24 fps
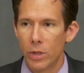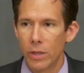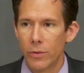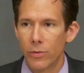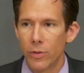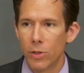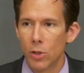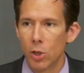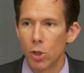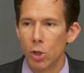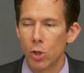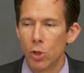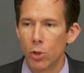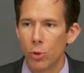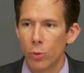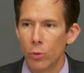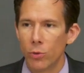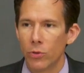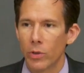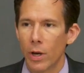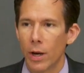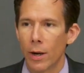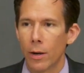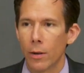even
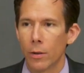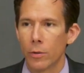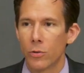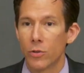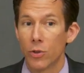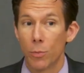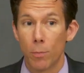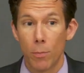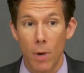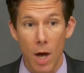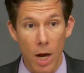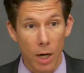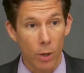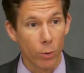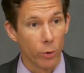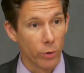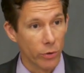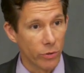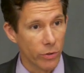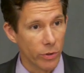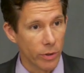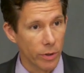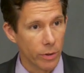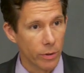lose our
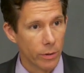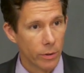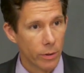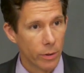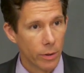democracy